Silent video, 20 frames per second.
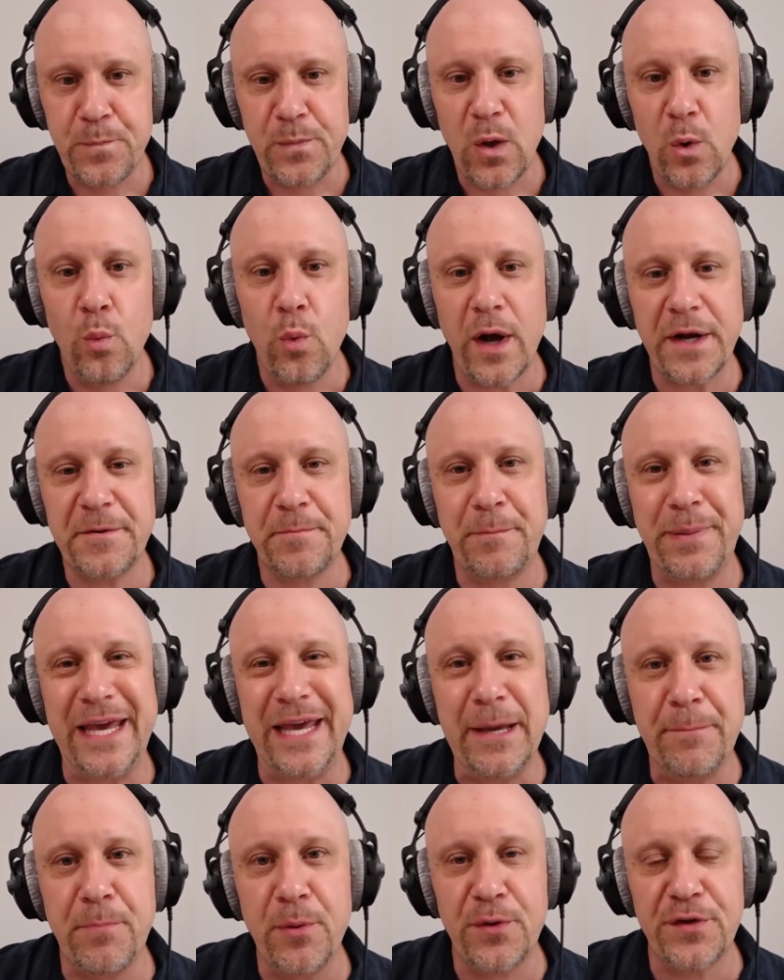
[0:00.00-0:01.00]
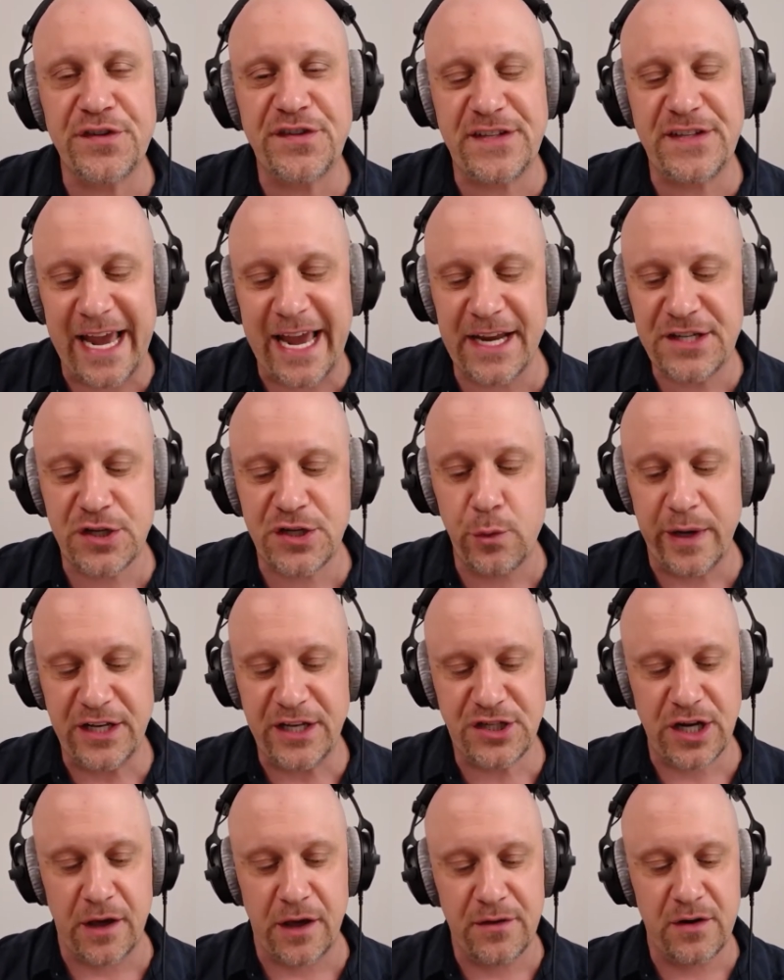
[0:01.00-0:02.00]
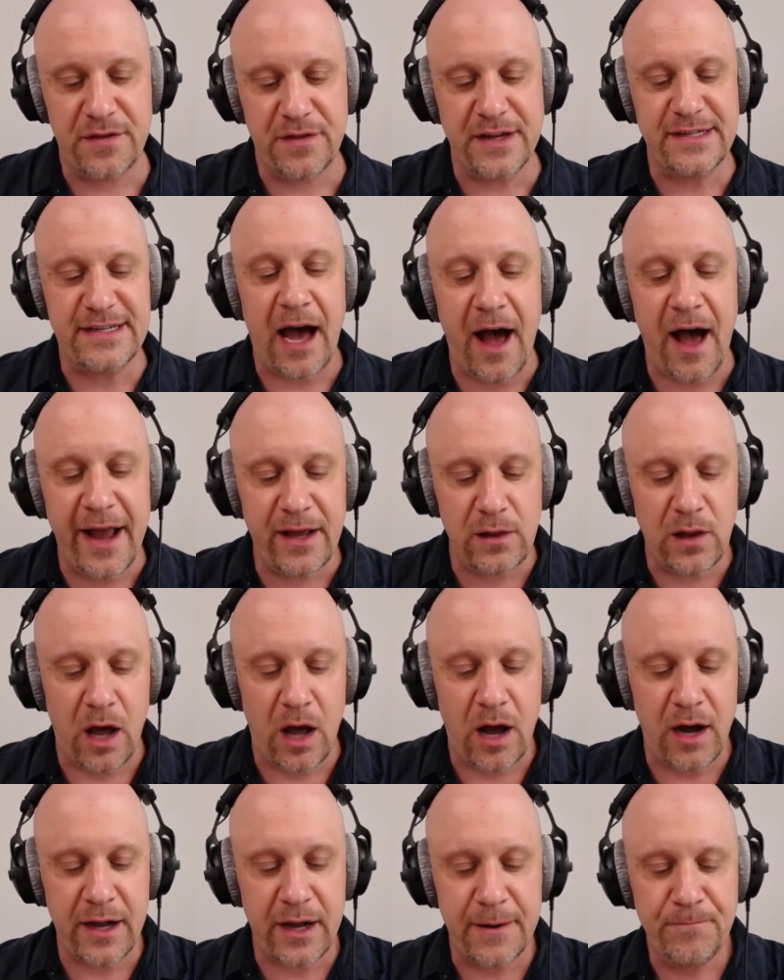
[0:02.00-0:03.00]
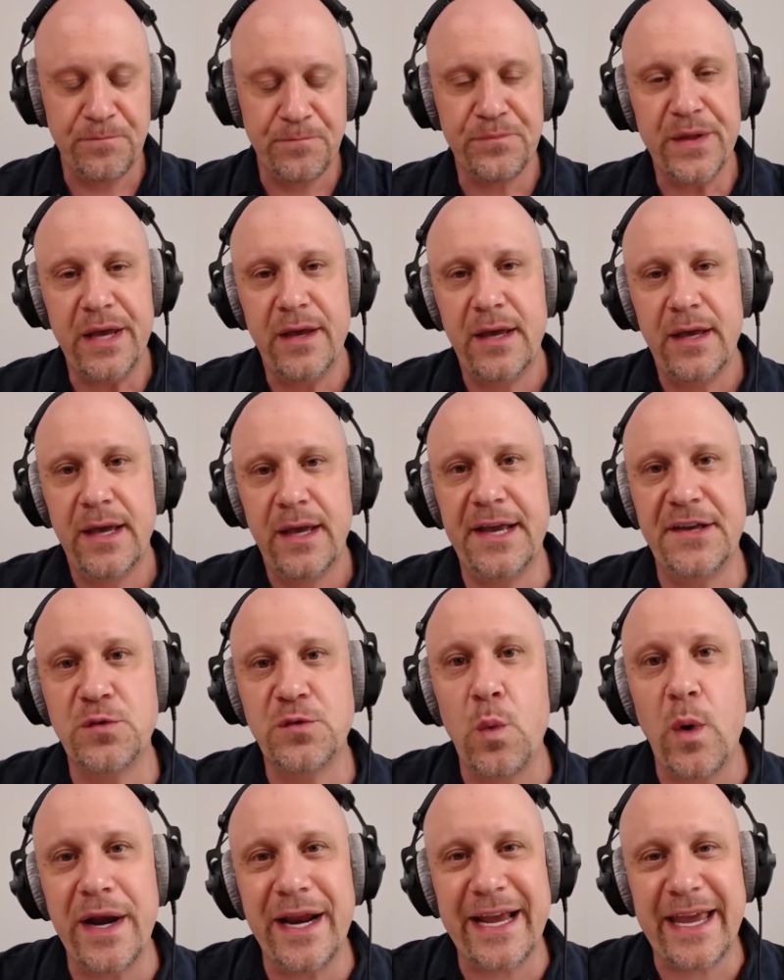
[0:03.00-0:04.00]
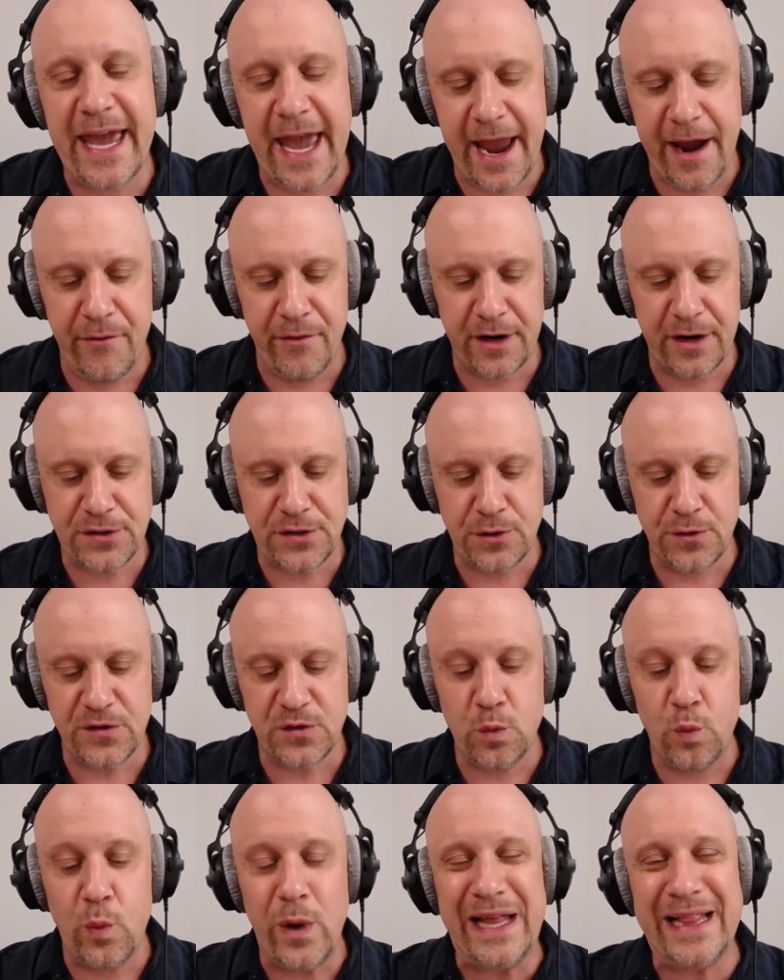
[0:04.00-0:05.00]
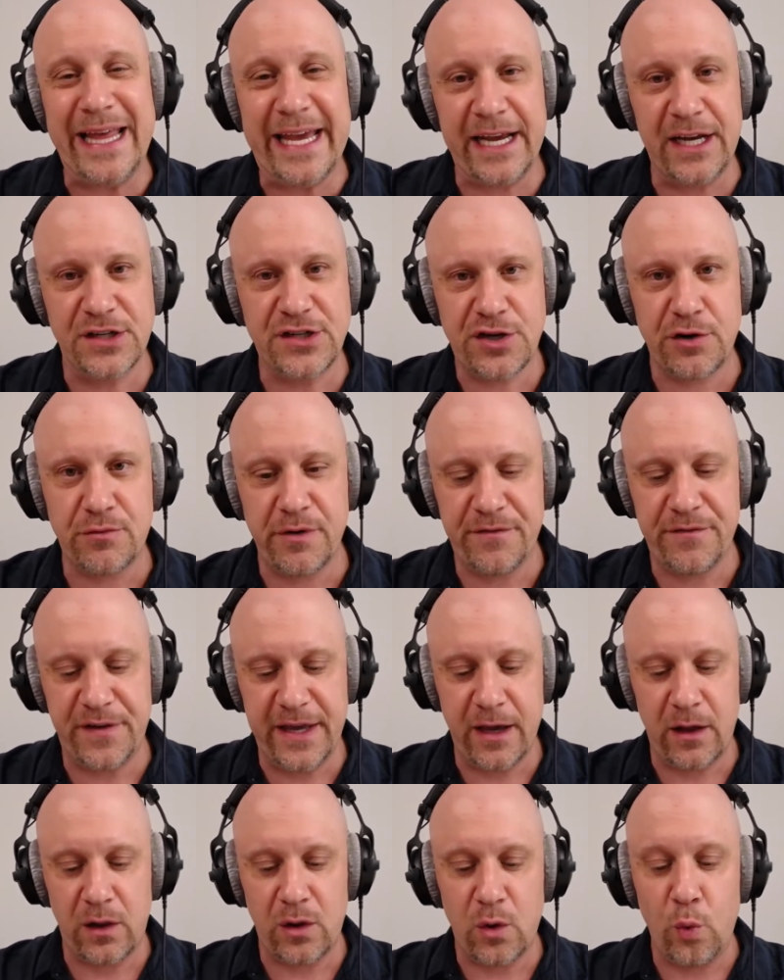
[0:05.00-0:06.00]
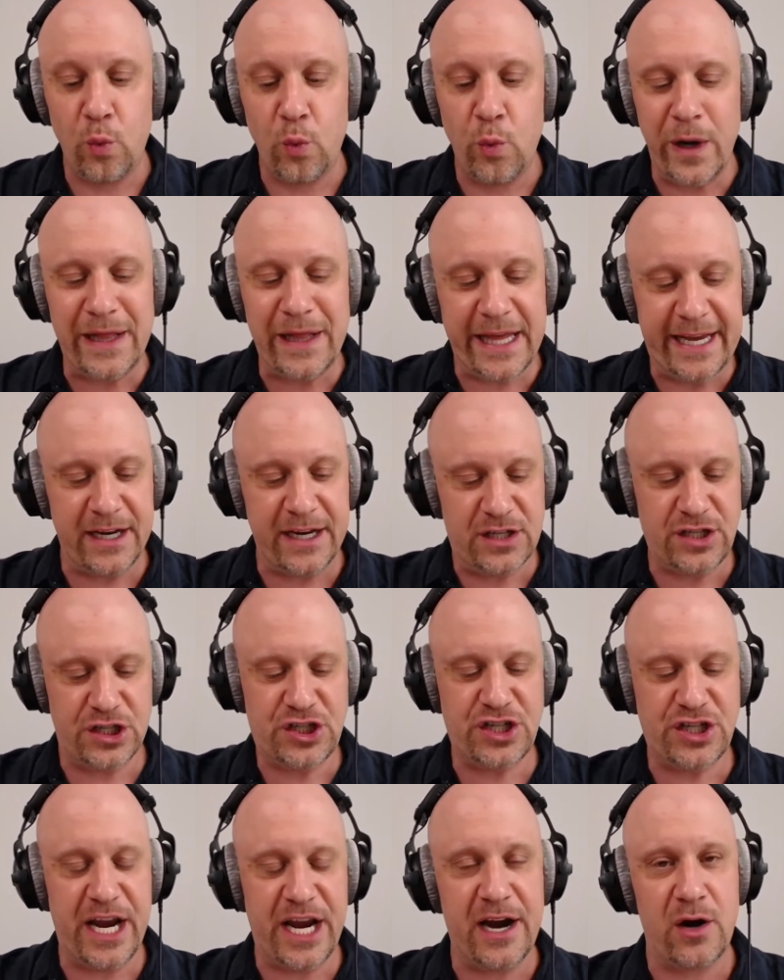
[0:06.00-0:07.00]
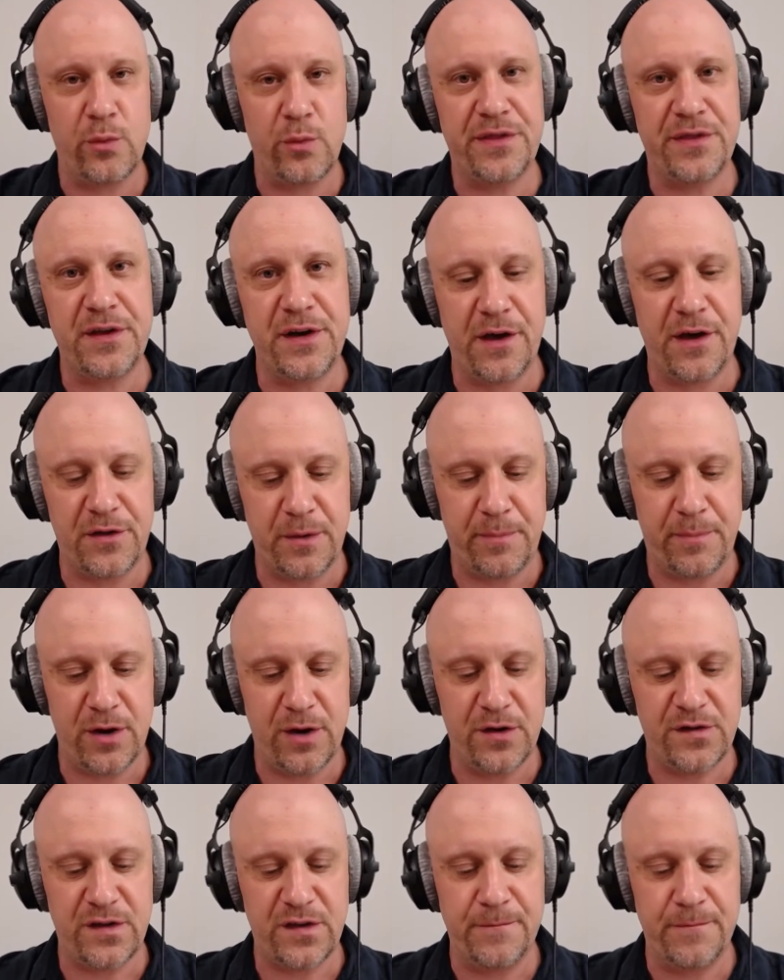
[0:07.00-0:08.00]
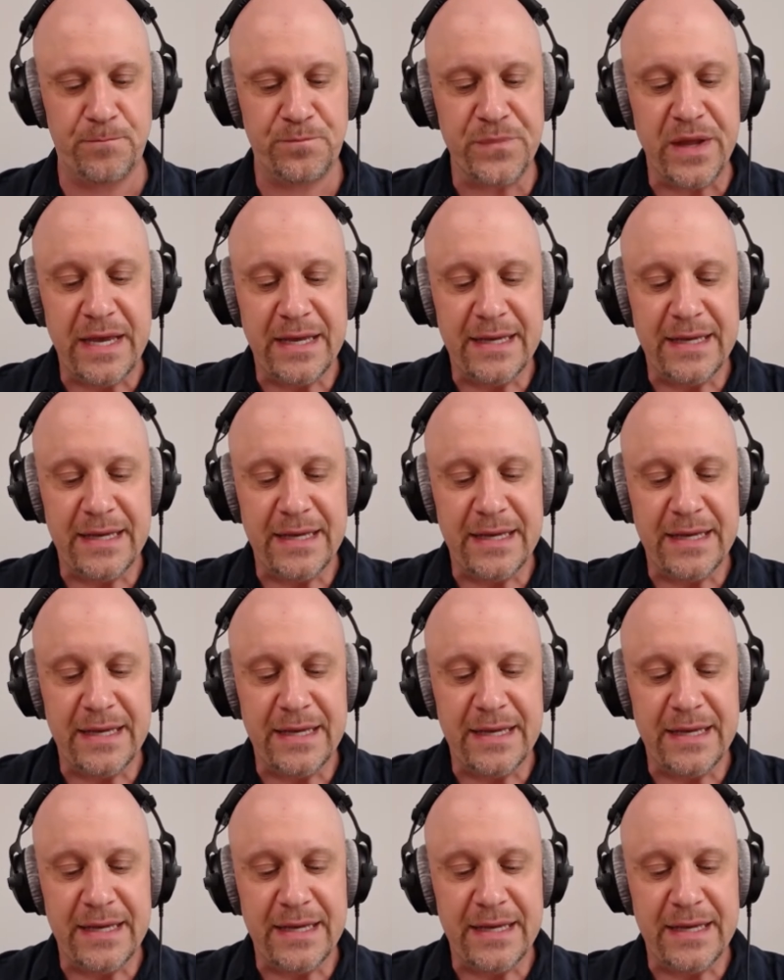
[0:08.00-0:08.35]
what people say to each other, the dialogue, is what a character's willing to reveal, willing to share with another person.